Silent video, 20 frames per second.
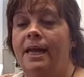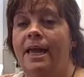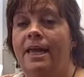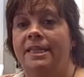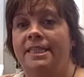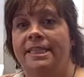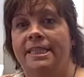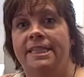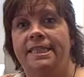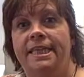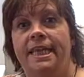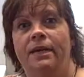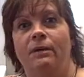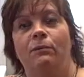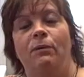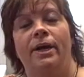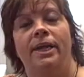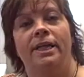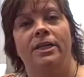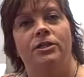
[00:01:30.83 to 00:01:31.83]
as a
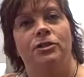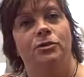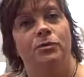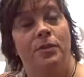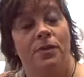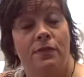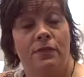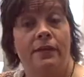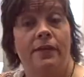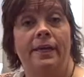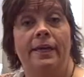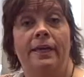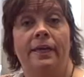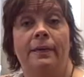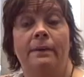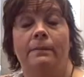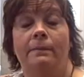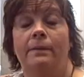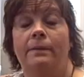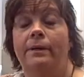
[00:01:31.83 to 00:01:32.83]
segue into a
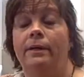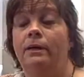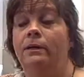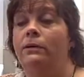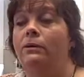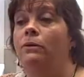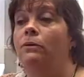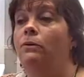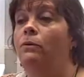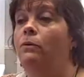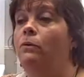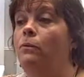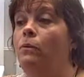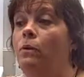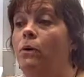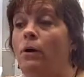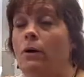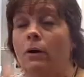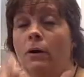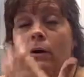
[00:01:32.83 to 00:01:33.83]
theme,
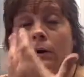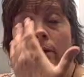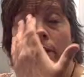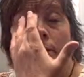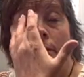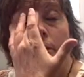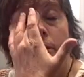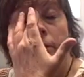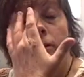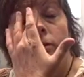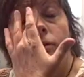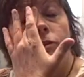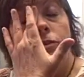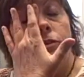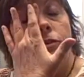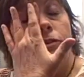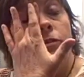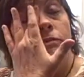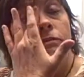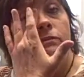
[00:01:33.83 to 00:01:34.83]
or
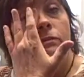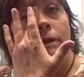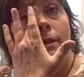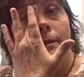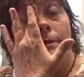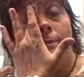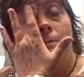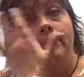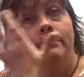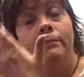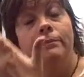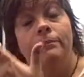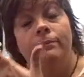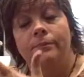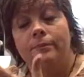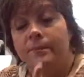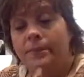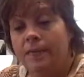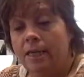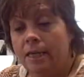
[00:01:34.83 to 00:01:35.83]
to
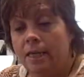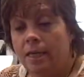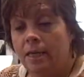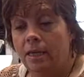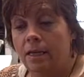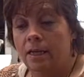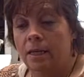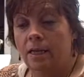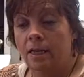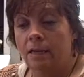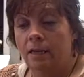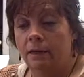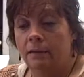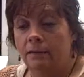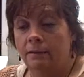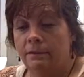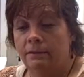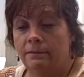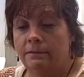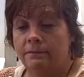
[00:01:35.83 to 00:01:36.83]

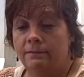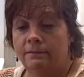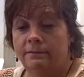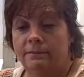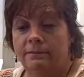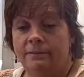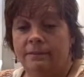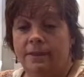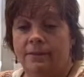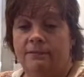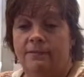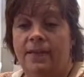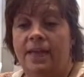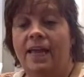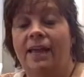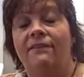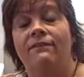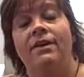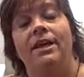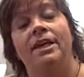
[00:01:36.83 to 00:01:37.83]
uh, if they
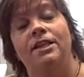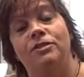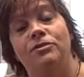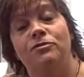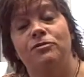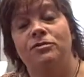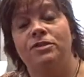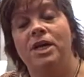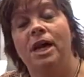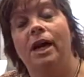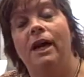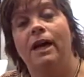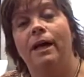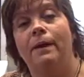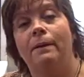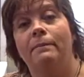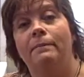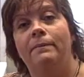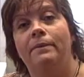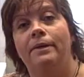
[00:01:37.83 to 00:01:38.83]
have extra
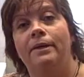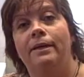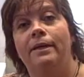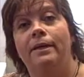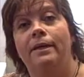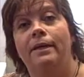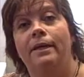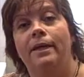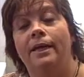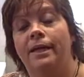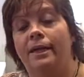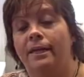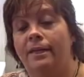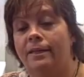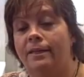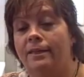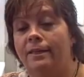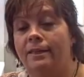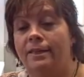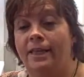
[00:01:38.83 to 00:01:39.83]
time,
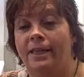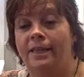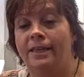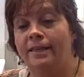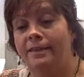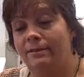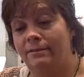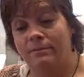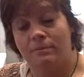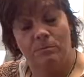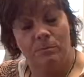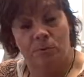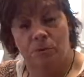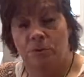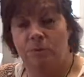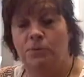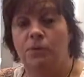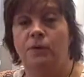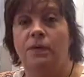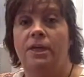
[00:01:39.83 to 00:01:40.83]
and they can put a
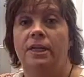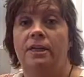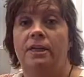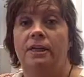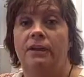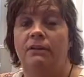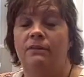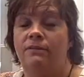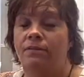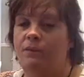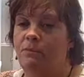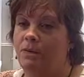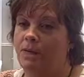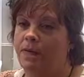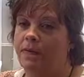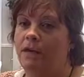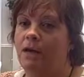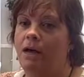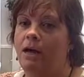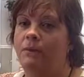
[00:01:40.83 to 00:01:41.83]
book in there if they want to
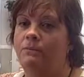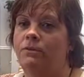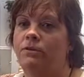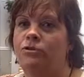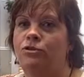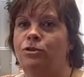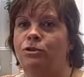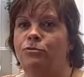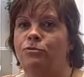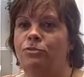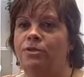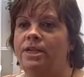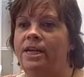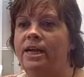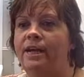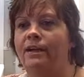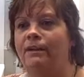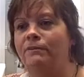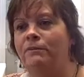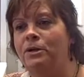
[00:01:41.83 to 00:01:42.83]
calm the children
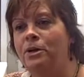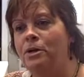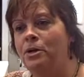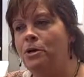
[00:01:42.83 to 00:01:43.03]
down,